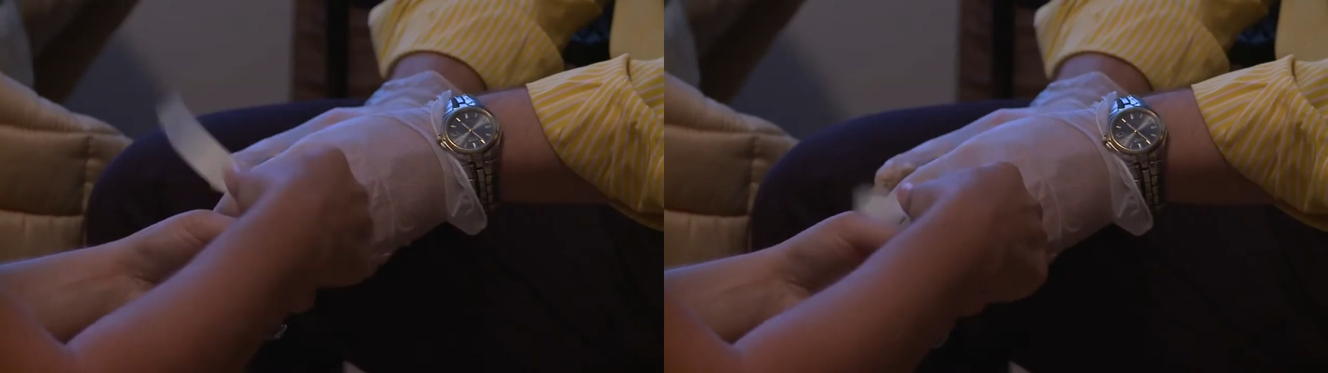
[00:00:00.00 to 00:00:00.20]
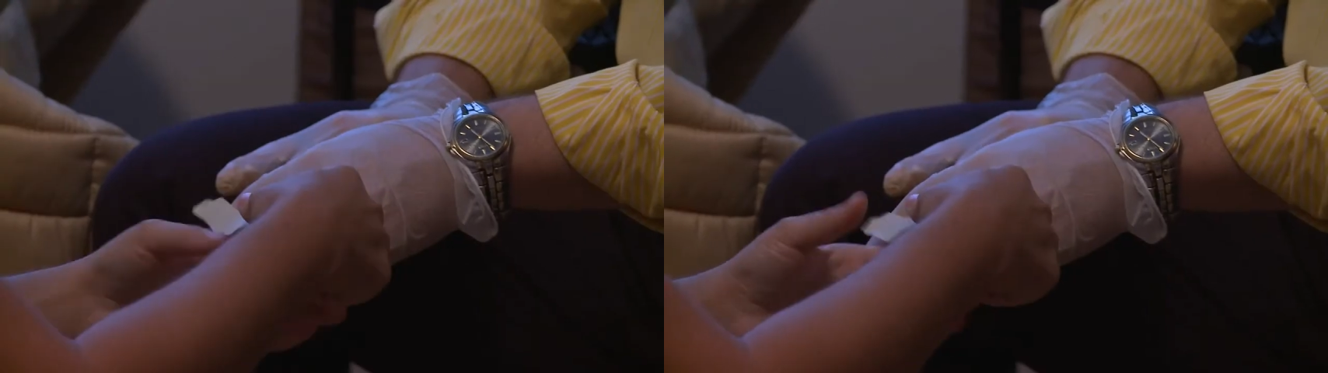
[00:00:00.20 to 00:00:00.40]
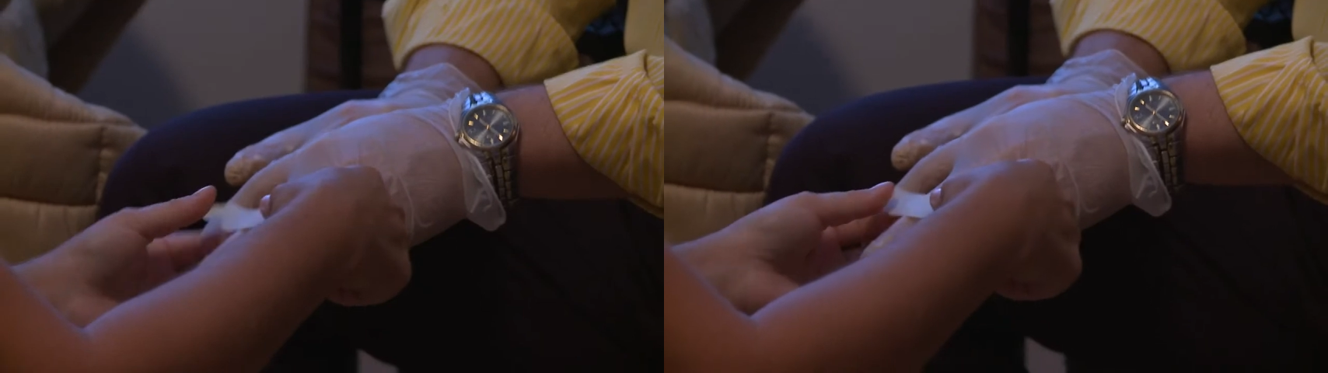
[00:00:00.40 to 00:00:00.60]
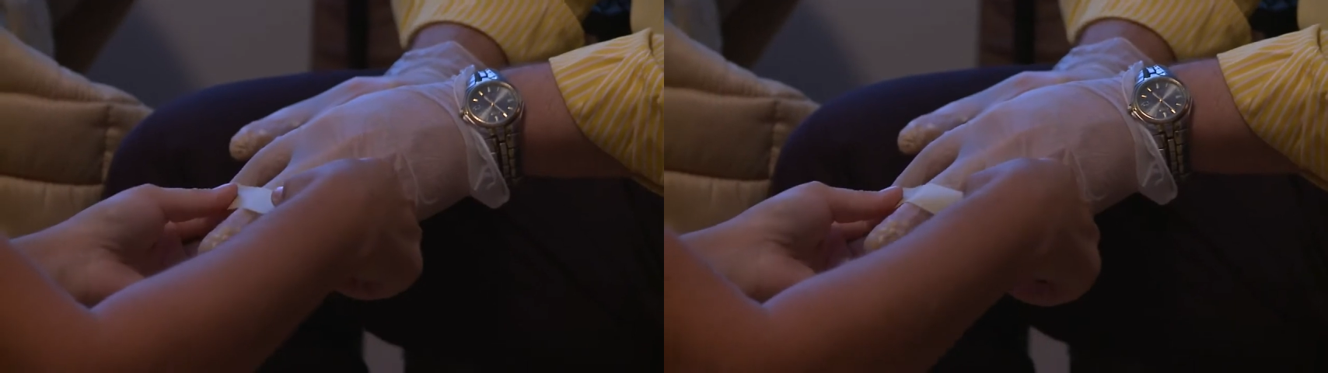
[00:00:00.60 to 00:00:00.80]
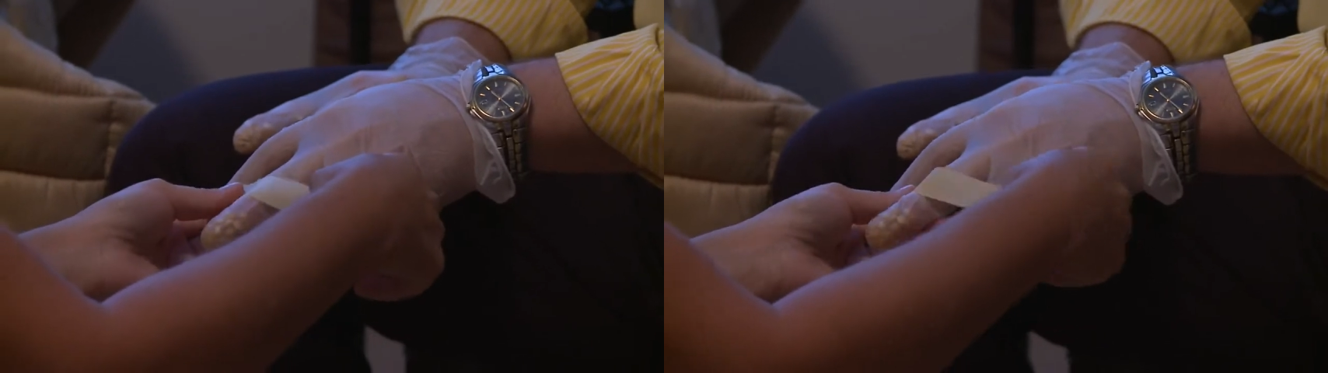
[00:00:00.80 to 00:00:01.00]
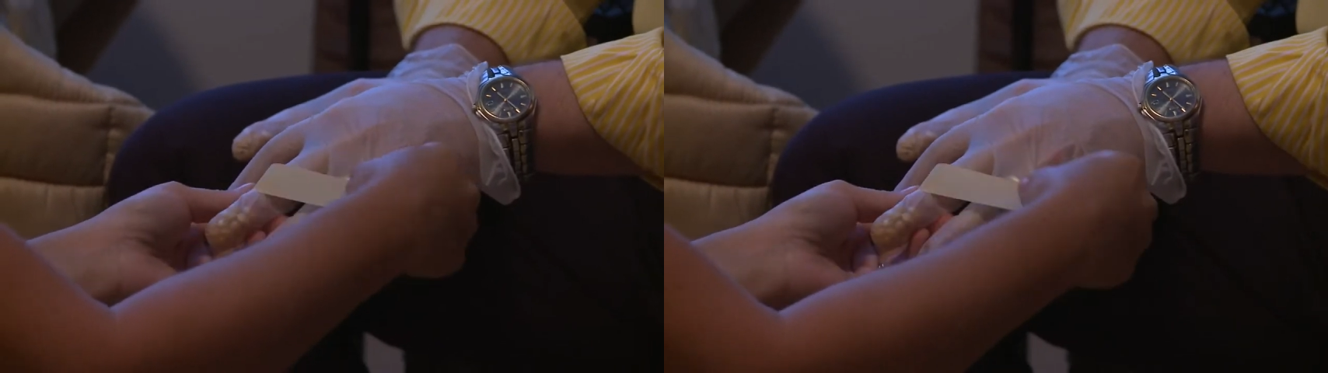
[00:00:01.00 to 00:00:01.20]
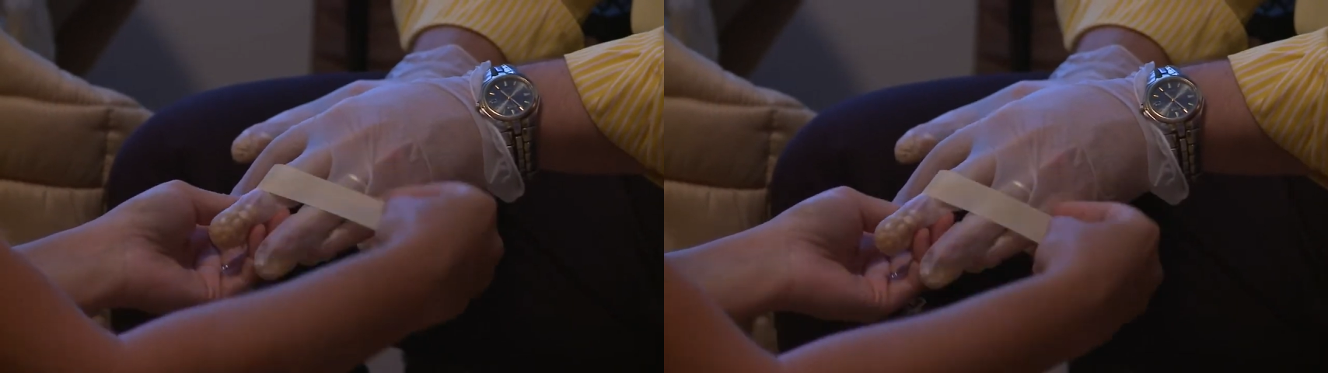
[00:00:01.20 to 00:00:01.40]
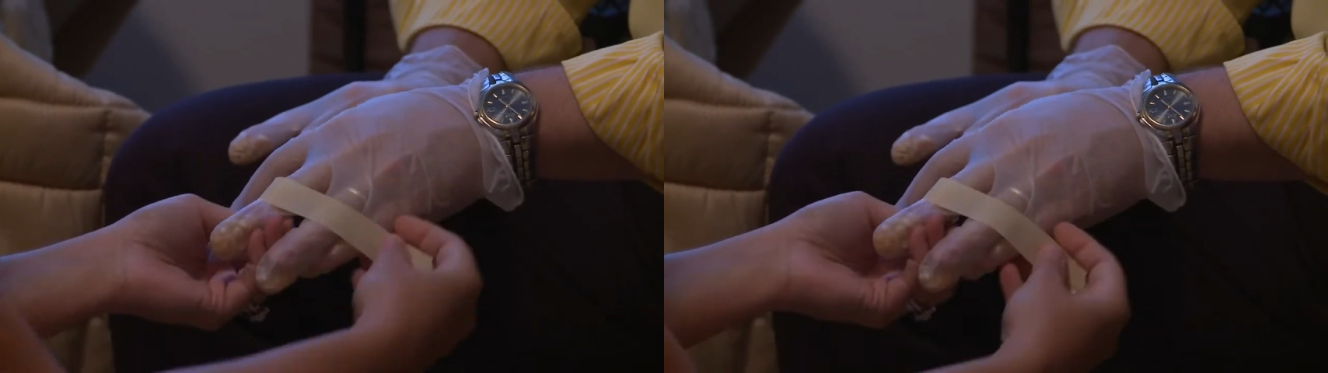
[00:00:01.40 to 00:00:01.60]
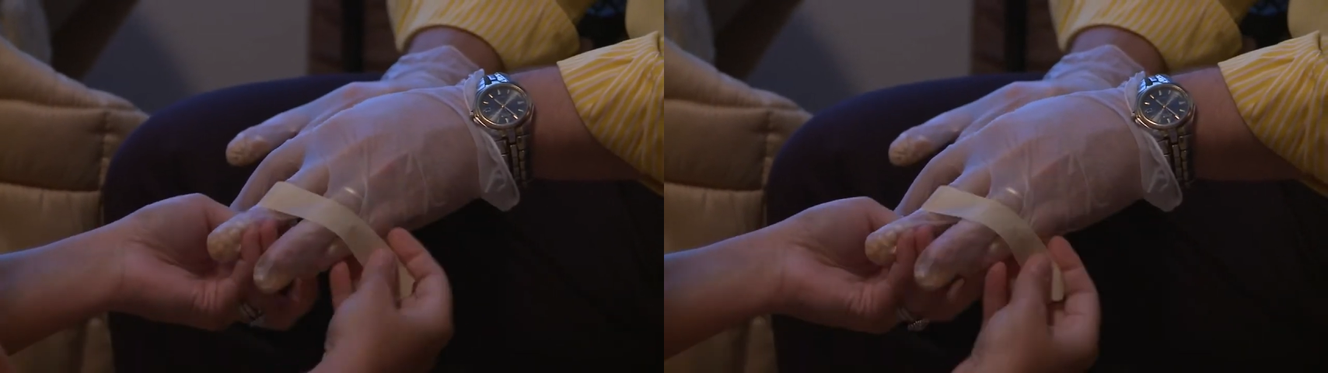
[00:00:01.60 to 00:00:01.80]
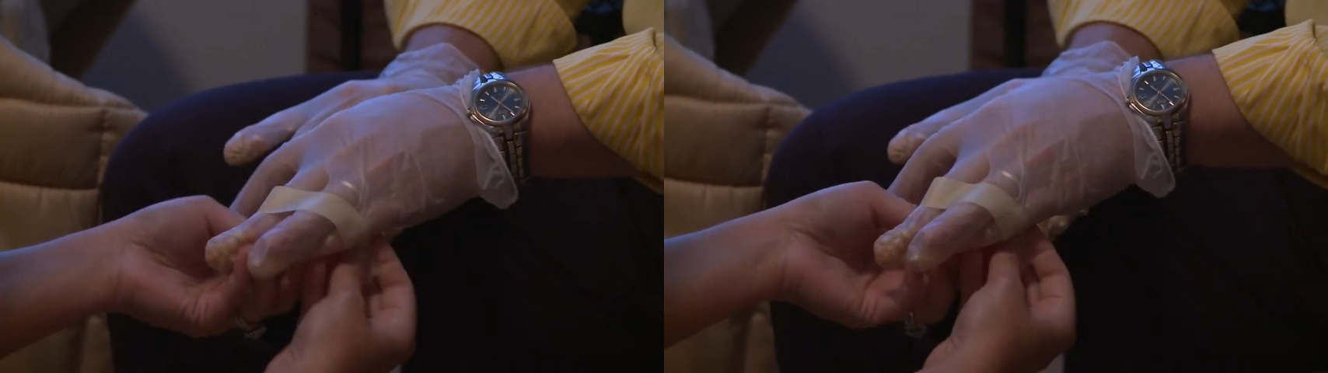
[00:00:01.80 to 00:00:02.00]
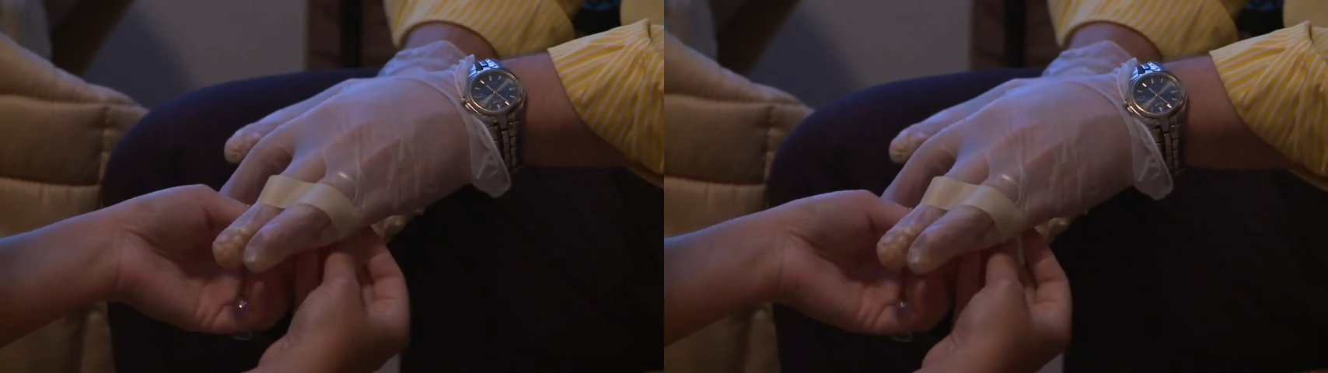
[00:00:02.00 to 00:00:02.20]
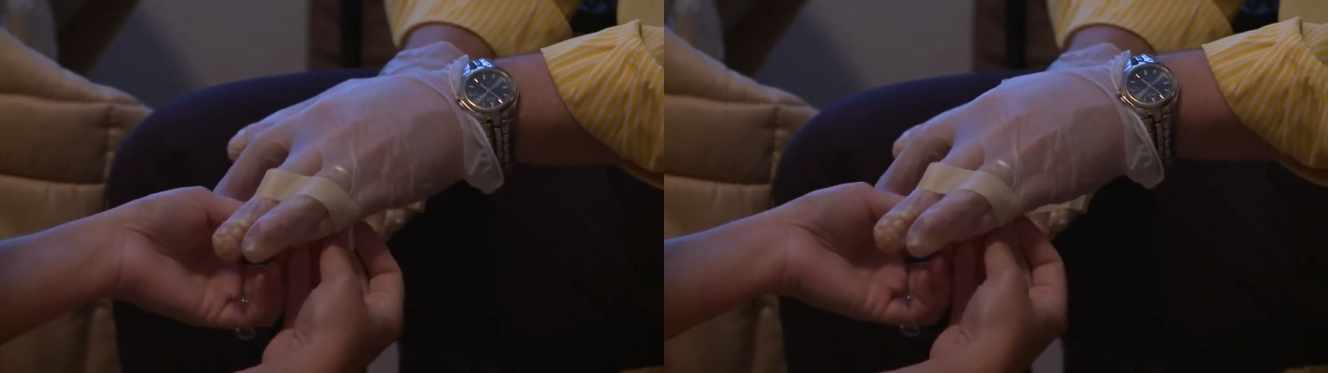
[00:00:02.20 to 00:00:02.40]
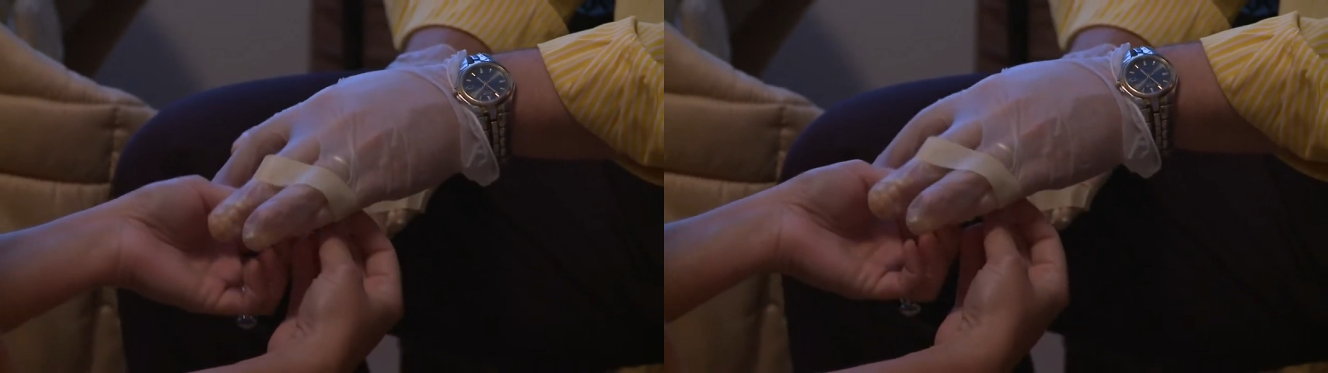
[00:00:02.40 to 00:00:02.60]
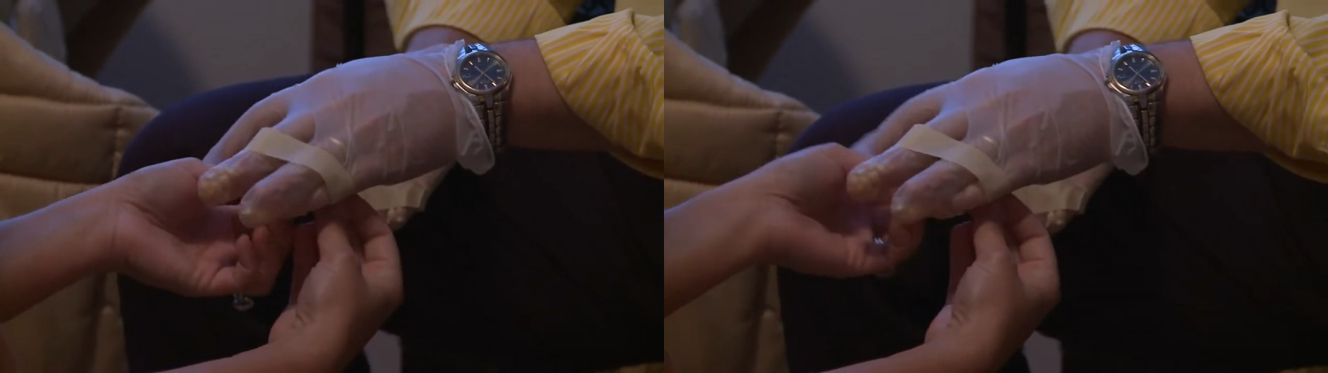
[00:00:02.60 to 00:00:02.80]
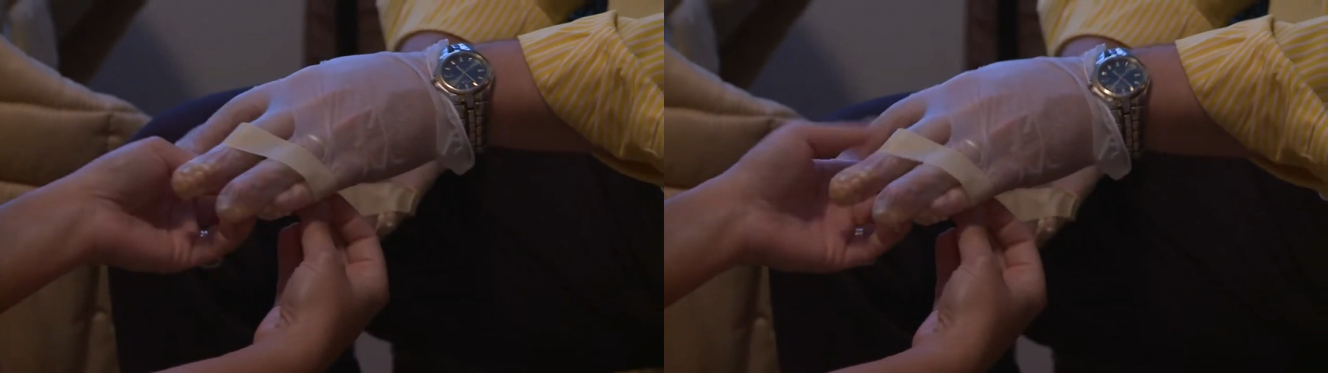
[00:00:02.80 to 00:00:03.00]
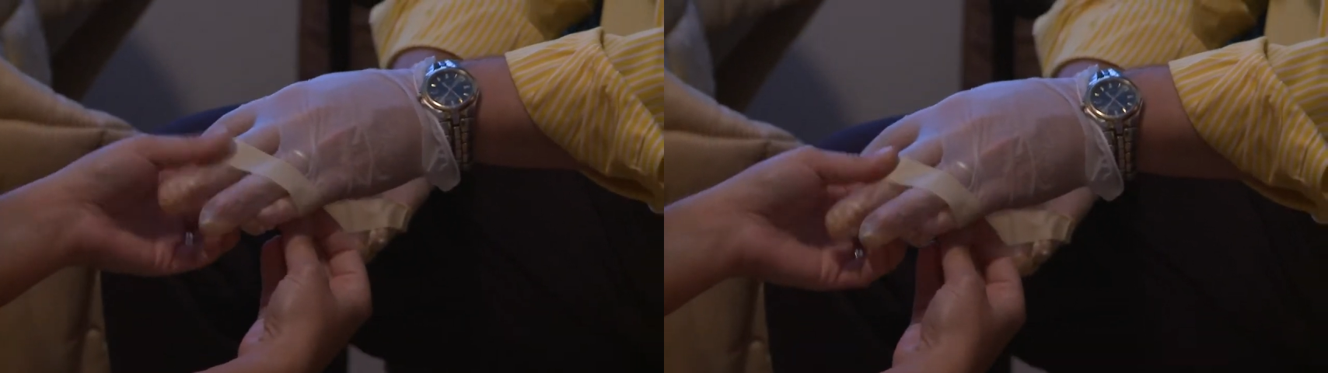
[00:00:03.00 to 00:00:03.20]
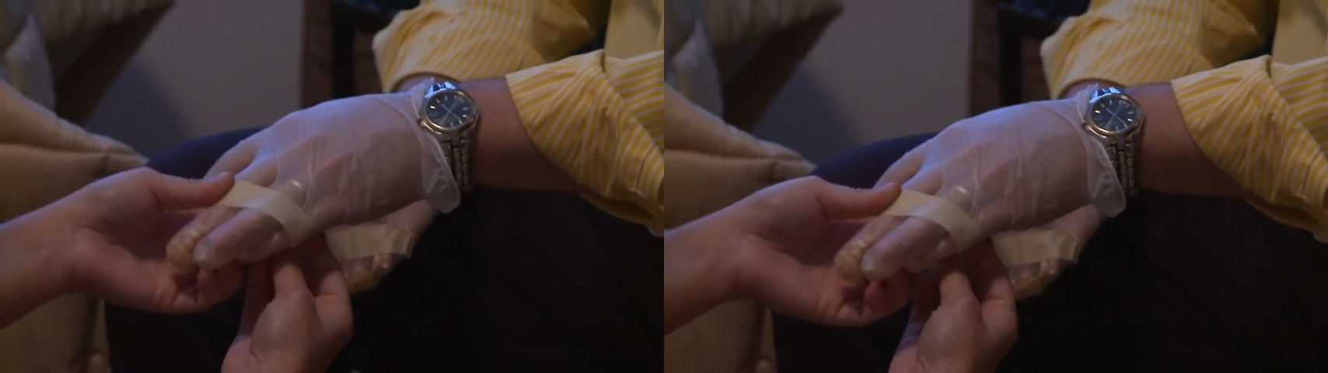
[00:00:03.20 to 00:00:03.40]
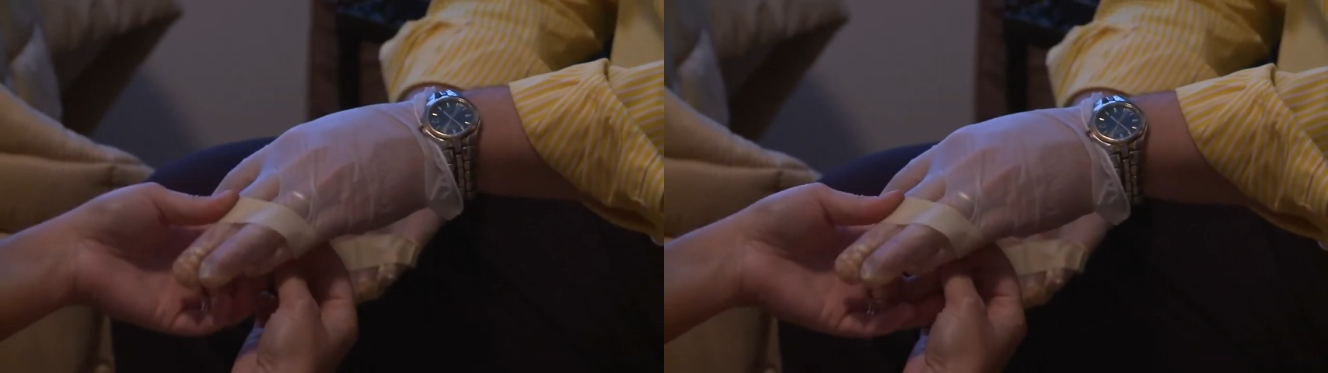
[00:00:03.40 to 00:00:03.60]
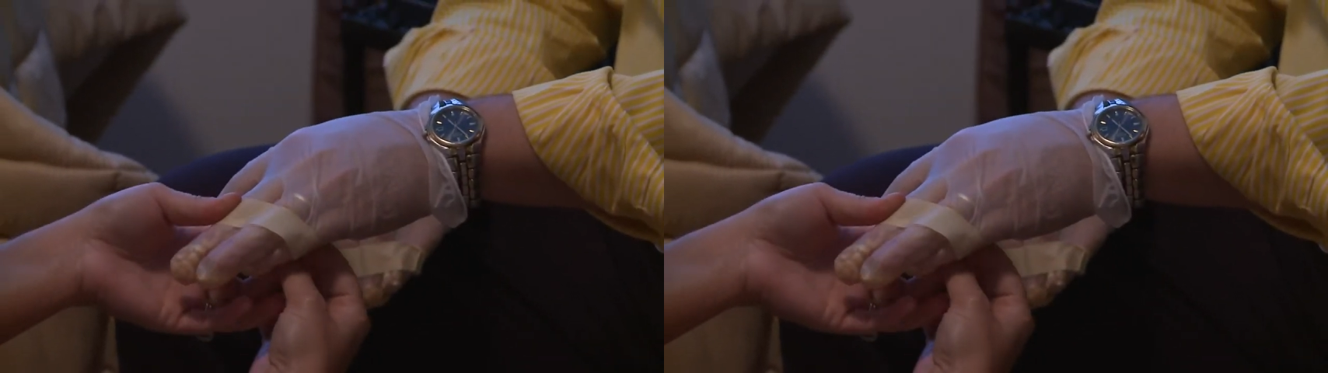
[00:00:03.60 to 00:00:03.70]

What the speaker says: (no speaker visible)